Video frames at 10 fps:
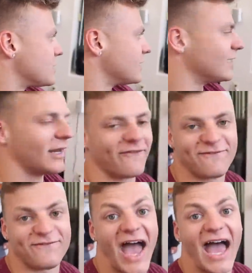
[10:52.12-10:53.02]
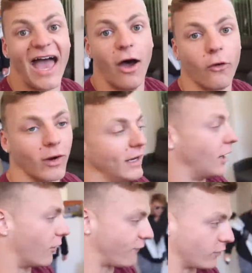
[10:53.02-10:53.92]
he's gonna get a fat L right
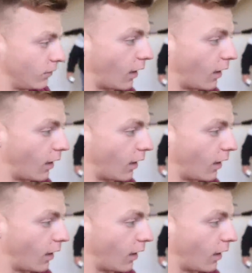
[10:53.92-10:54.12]
now for